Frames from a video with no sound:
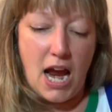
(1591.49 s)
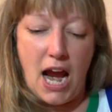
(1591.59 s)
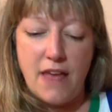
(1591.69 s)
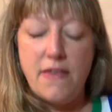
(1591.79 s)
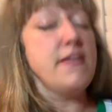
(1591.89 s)

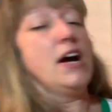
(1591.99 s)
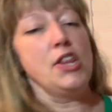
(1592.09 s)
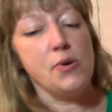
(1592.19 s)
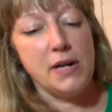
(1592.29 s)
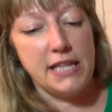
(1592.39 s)
And then the
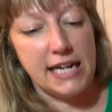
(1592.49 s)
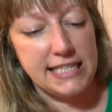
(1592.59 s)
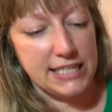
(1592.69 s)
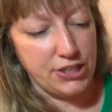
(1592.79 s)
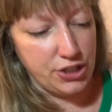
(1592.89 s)
other one that I
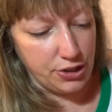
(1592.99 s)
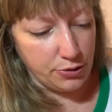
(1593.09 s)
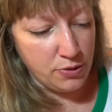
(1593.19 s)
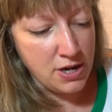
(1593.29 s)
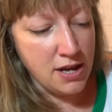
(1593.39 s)
didn't
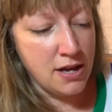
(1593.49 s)
do